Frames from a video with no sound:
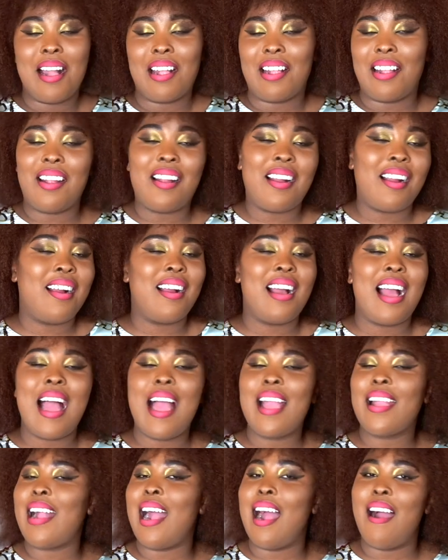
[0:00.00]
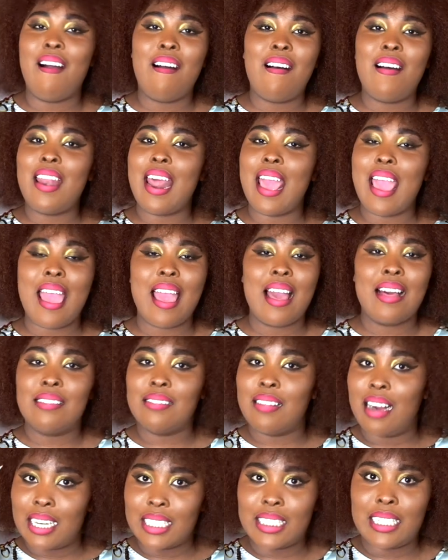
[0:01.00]
girl, I got all that
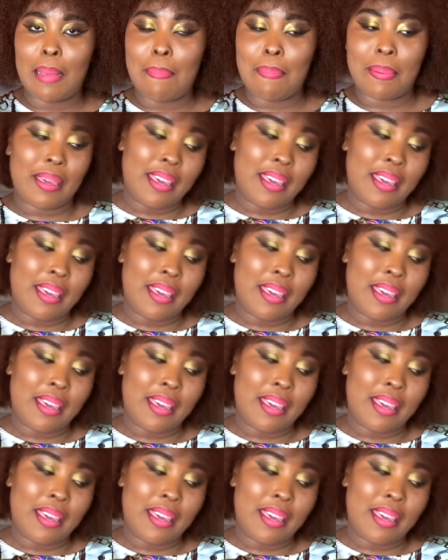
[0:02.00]
locked up